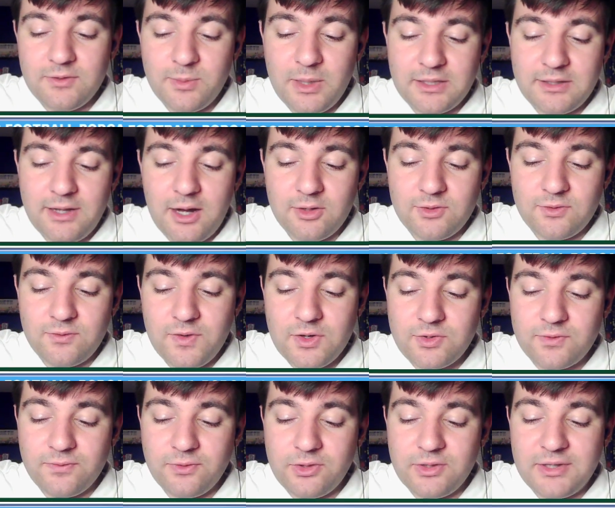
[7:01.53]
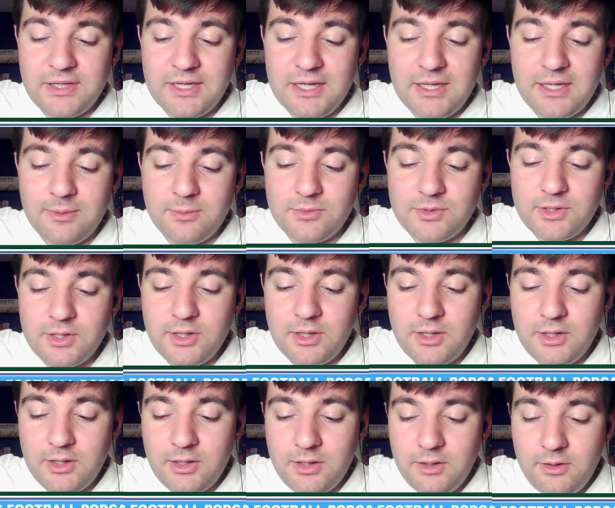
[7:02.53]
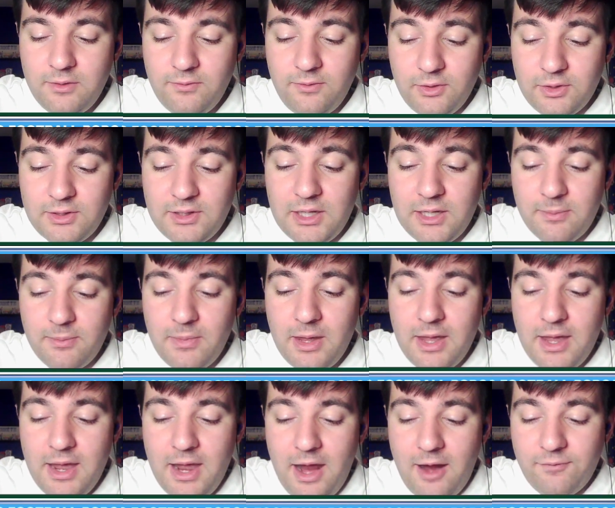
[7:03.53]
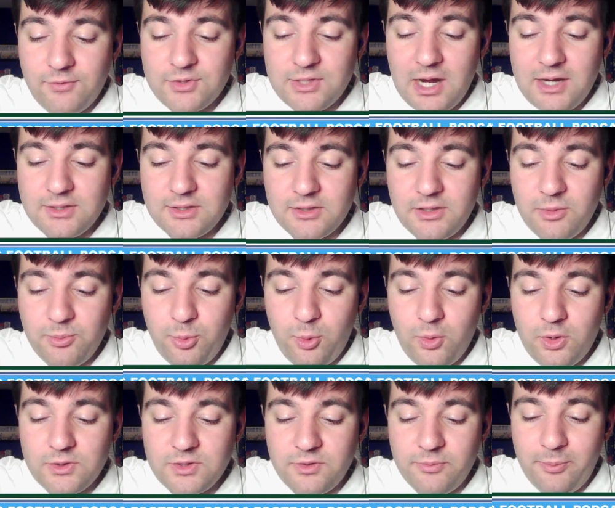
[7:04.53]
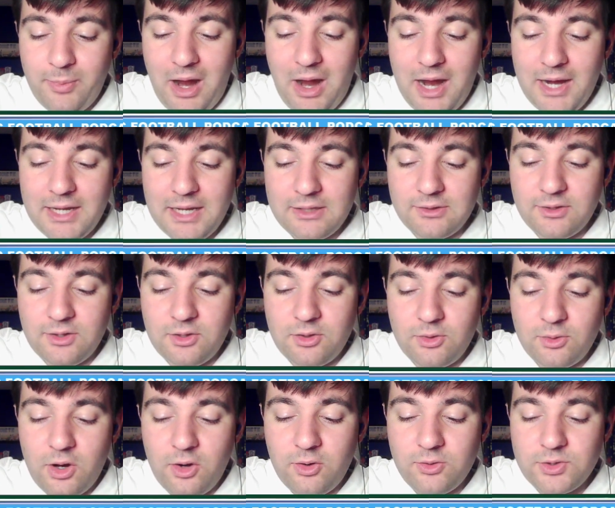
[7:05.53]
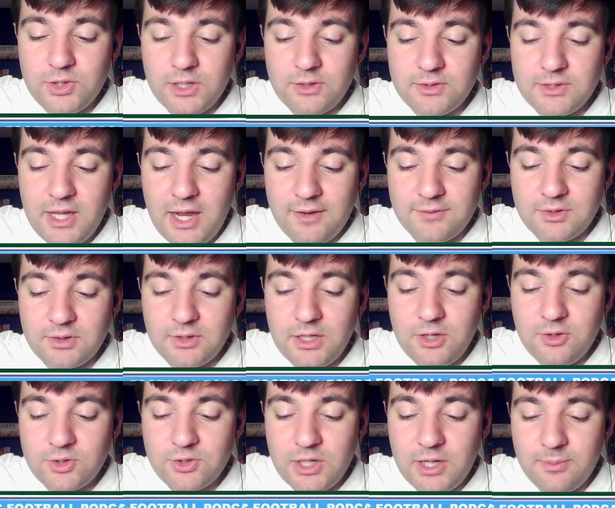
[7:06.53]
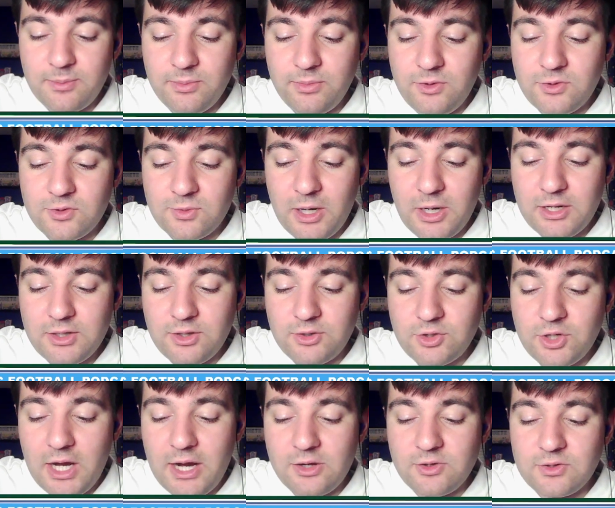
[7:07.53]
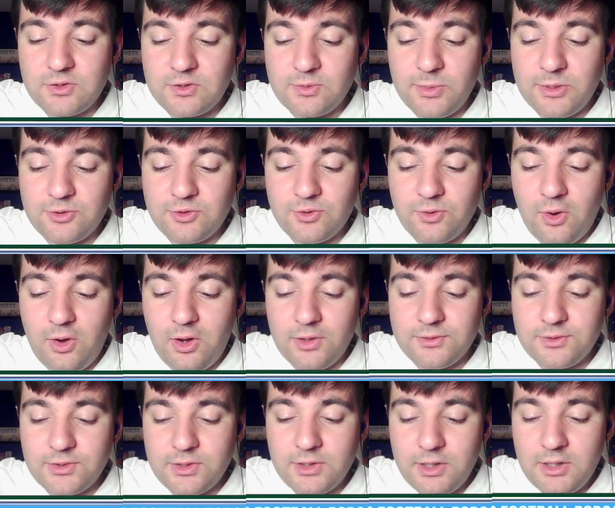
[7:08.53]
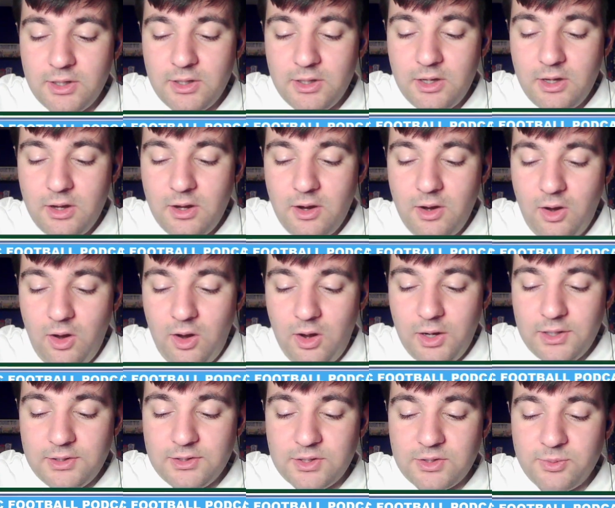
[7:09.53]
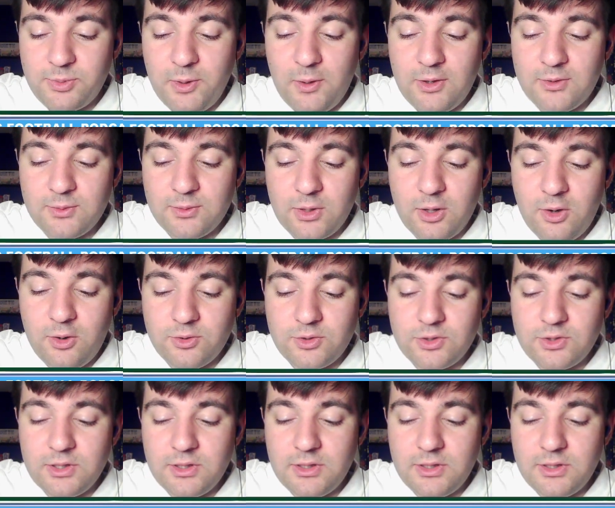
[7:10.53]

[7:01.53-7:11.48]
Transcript: Macdonald's vision for the teams for the team, emphasizing the importance of buying into the new coaching staff's leadership. Despite the changes, Smith draws on his experience with coach